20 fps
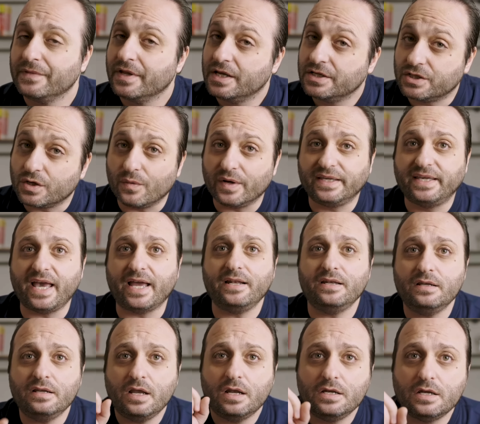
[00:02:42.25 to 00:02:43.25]
So
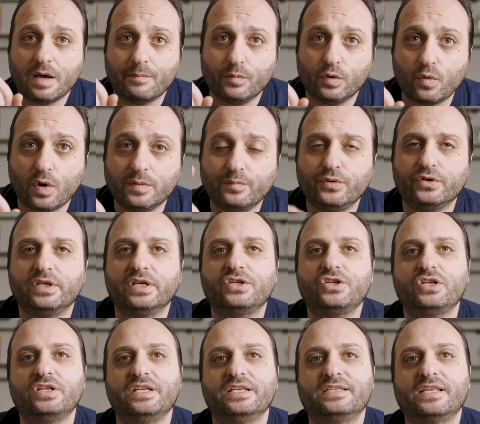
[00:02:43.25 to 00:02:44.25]
again, Number one
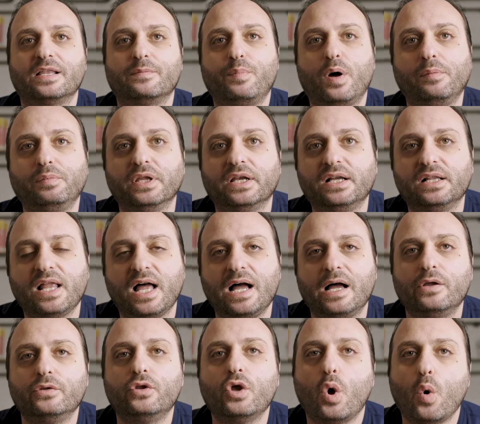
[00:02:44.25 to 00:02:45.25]
prediction is that public
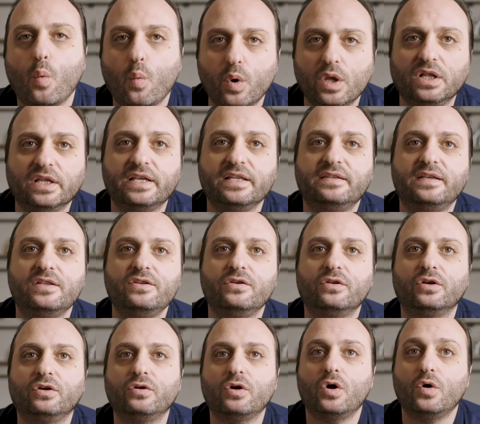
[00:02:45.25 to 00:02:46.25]
cloud will continue
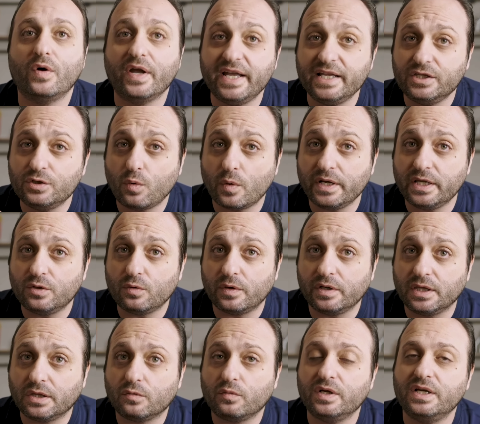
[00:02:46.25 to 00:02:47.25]
to grow in
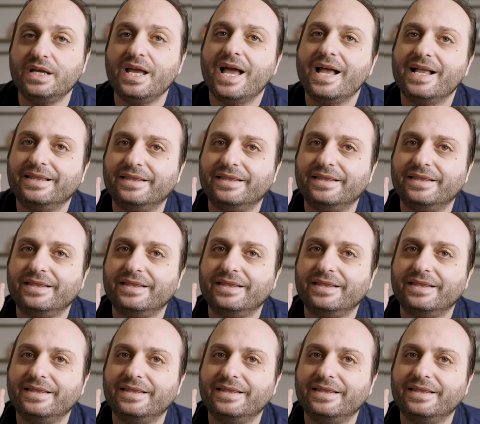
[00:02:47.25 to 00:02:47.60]
2023